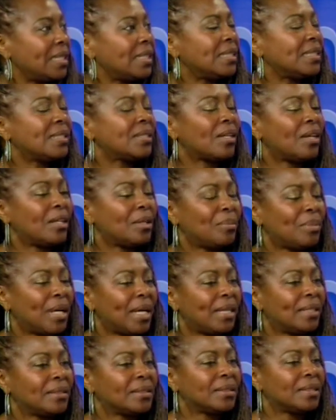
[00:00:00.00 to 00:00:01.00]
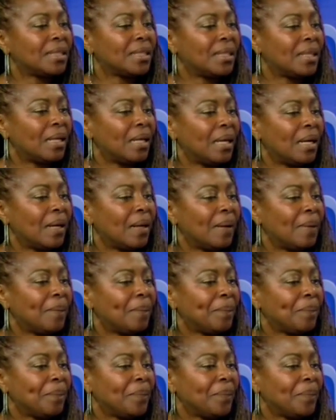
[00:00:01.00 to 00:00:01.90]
and it's all about um,